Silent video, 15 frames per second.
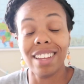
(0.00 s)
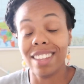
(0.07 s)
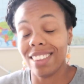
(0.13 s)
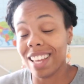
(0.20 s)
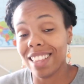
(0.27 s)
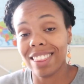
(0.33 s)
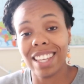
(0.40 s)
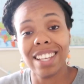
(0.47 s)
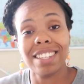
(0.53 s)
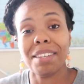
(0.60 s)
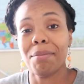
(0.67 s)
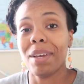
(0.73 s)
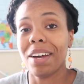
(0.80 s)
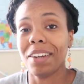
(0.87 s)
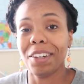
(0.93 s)
and that thinks
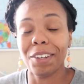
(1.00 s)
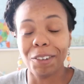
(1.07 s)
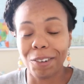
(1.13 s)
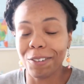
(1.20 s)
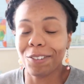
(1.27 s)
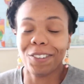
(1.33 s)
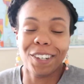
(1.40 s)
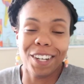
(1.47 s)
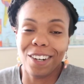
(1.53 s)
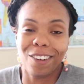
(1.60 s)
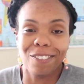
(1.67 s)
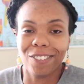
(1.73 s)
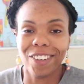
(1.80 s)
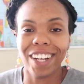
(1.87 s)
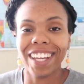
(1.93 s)
about it over and
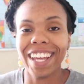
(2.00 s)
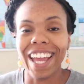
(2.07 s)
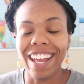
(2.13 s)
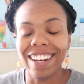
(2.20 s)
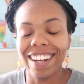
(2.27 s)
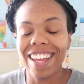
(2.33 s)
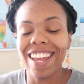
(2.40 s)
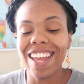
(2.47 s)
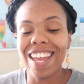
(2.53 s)
over again.